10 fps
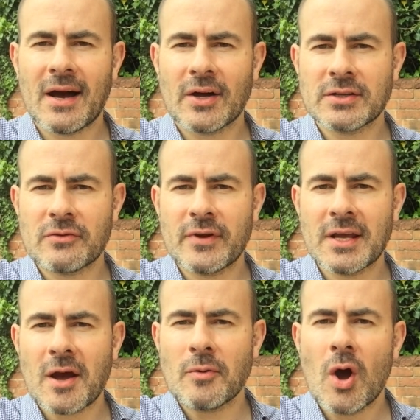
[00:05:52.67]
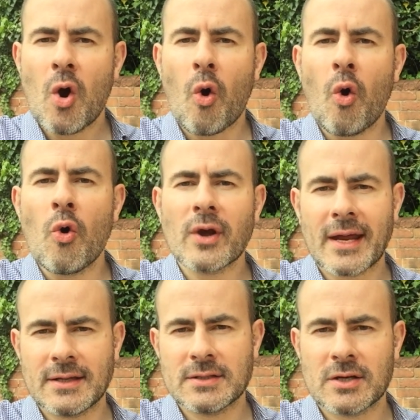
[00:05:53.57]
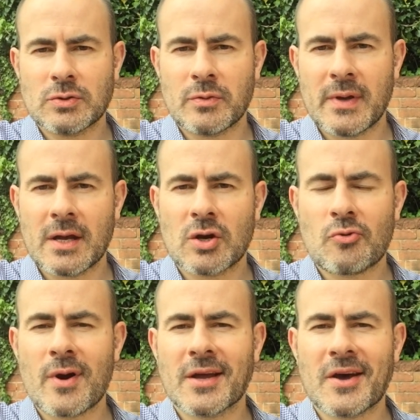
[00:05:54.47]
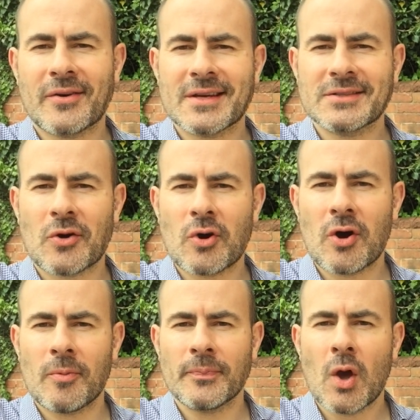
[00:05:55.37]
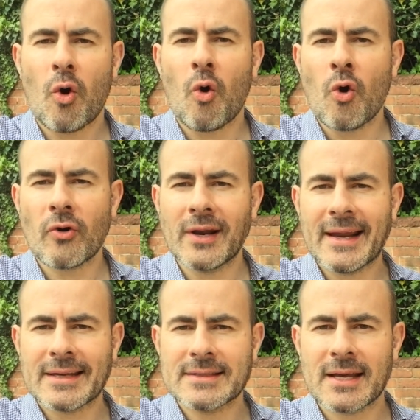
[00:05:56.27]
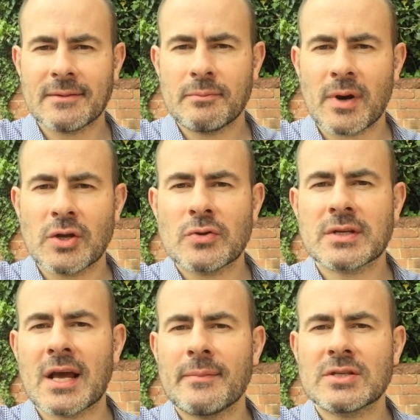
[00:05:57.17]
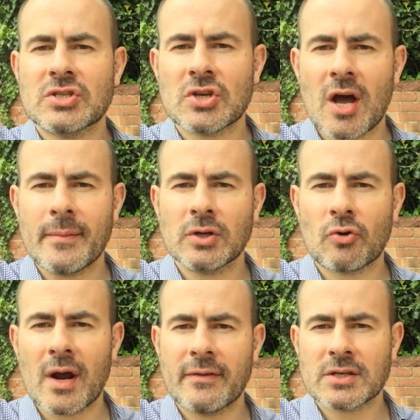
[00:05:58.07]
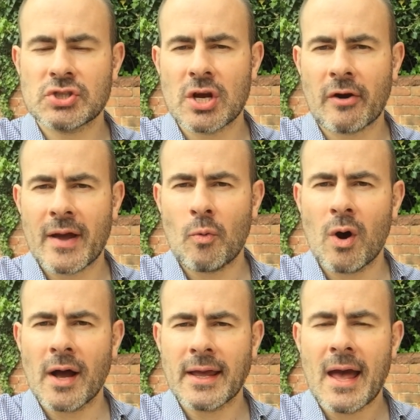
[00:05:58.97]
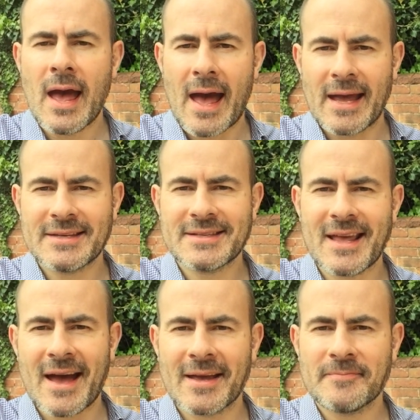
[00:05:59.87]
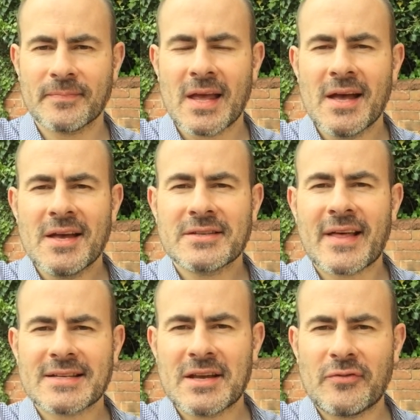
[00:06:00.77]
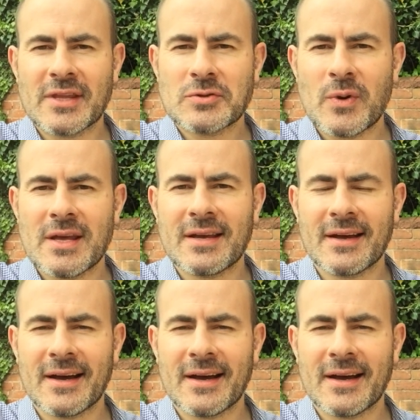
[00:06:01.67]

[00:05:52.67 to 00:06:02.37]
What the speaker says: under the video, or get in touch with me at careercodex.com or on LinkedIn. My username is Simon Gray, that's G-R-A-Y-A-C-A. So that's it for this week.